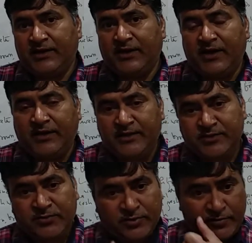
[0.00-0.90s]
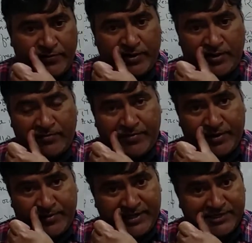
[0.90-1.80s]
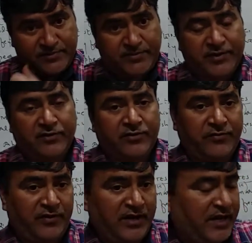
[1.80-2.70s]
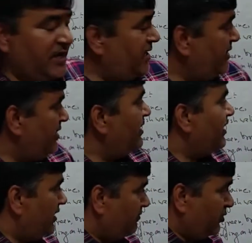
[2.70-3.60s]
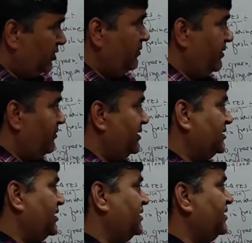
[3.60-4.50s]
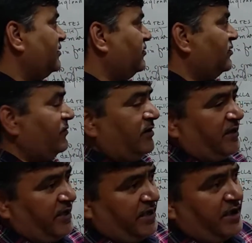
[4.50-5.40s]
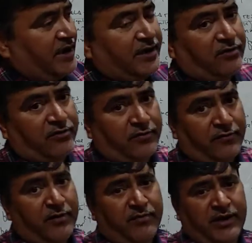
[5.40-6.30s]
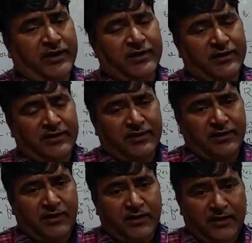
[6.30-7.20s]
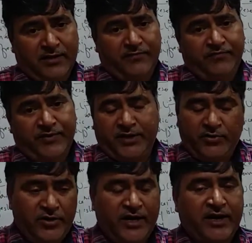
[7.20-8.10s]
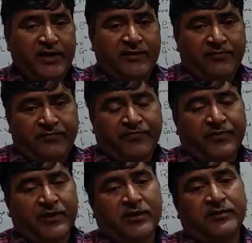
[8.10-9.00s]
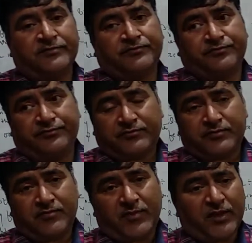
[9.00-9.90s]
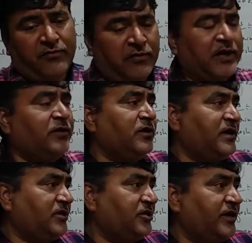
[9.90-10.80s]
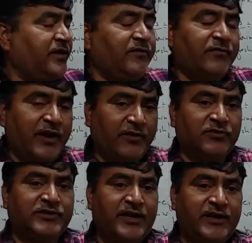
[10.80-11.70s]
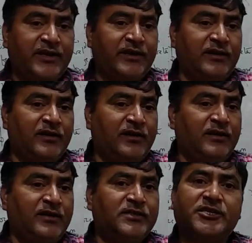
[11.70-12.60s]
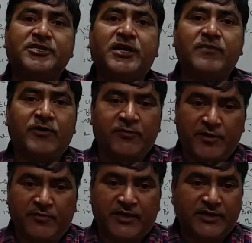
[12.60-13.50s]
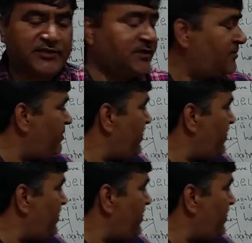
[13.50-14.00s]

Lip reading: and these chlorophyll pigments may be chlorophyll A. Both the pigments are there, chlorophyll A and chlorophyll B. They don't have phycoerythrin, phycocyanin, such type of pigments.